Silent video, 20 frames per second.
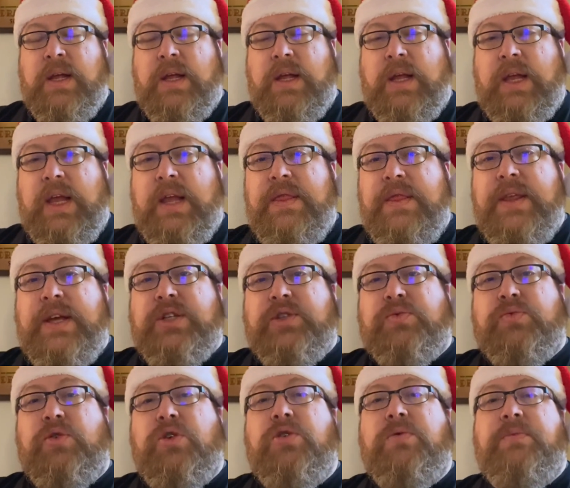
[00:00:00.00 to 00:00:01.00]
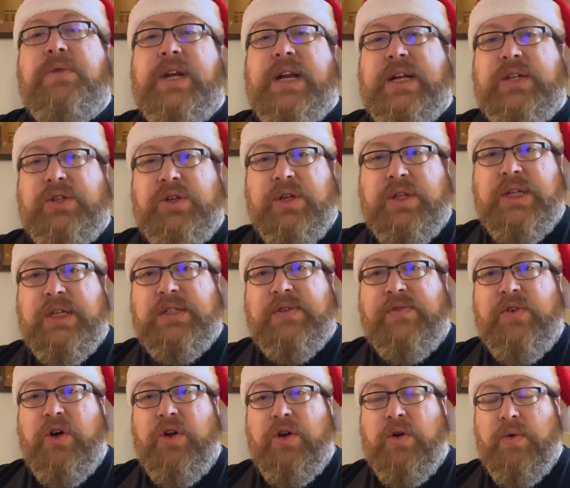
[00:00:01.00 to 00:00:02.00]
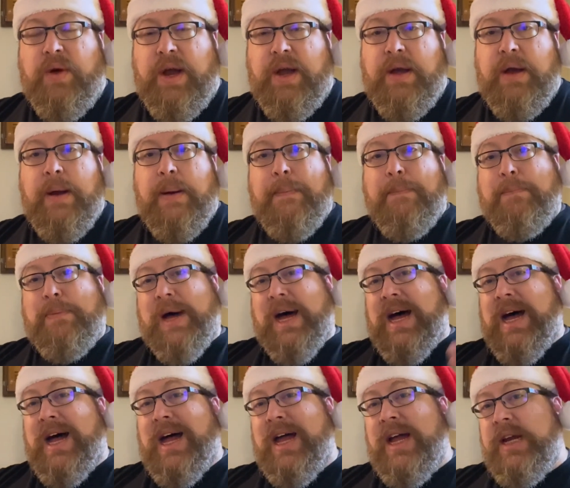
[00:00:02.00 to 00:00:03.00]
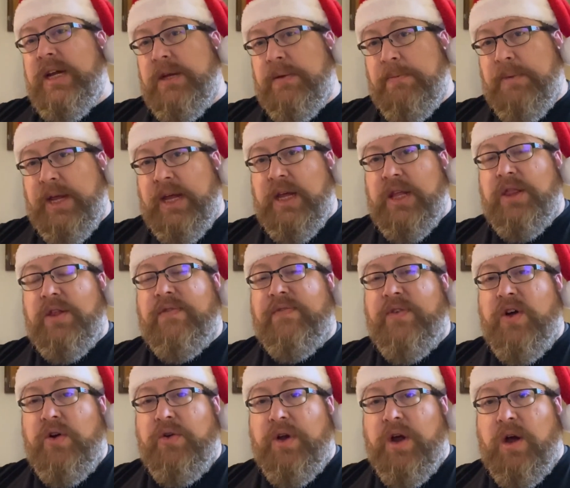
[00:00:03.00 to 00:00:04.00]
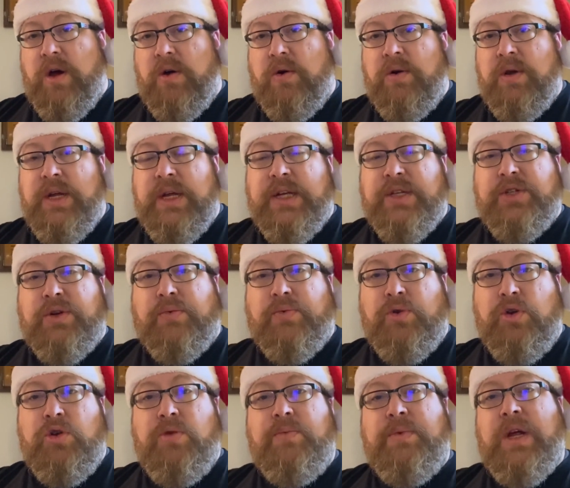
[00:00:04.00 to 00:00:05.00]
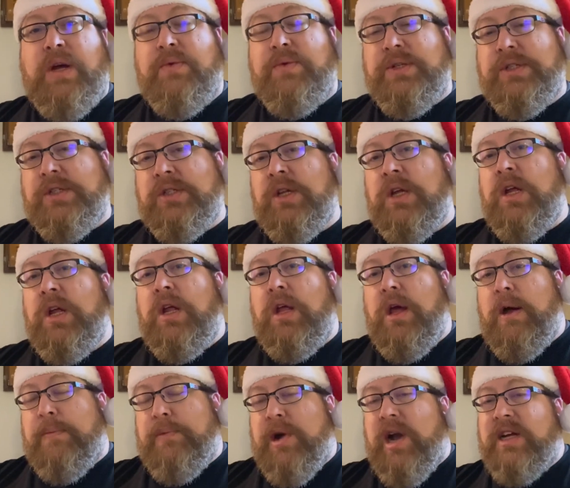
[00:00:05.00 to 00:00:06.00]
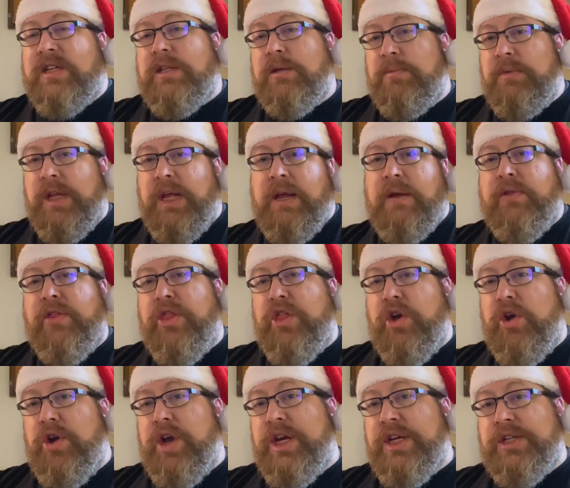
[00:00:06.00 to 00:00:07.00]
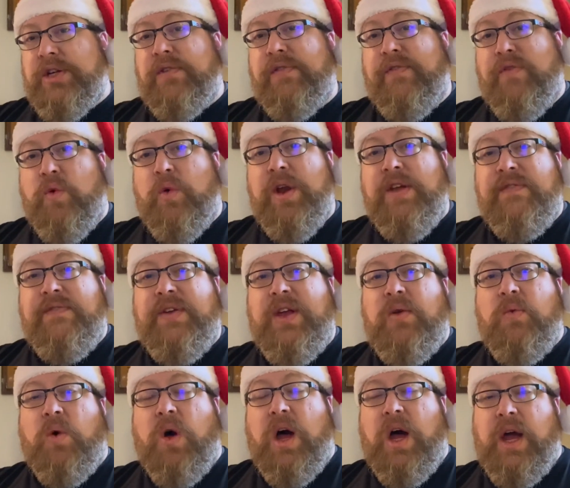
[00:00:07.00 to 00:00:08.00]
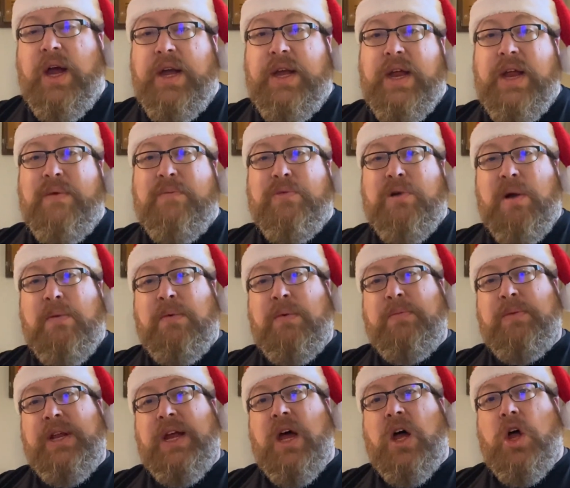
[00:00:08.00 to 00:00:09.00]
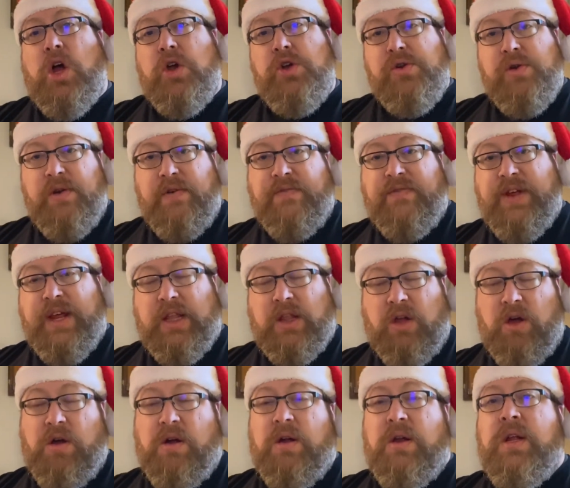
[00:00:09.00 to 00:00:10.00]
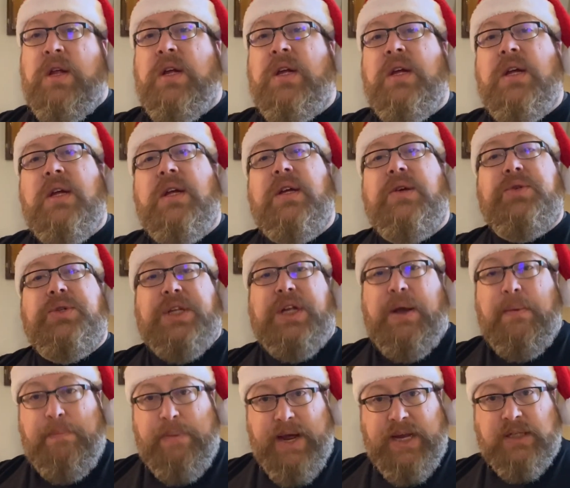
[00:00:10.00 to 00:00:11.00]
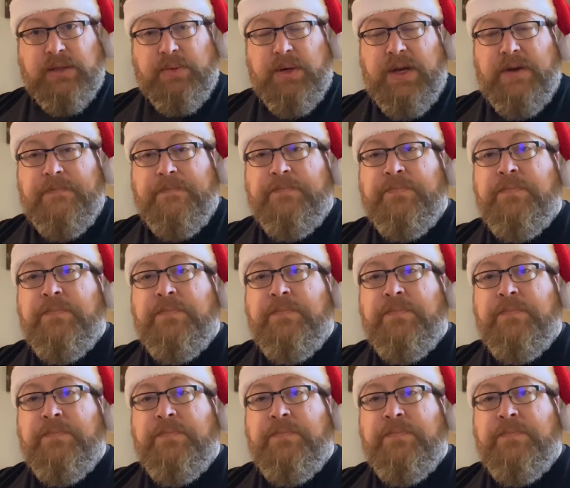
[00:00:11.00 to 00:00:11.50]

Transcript: In this room that I took this photo in, behind me in the photo is a room that was approximately 30 to 40 feet wide and probably 100 feet long. It was in a basement.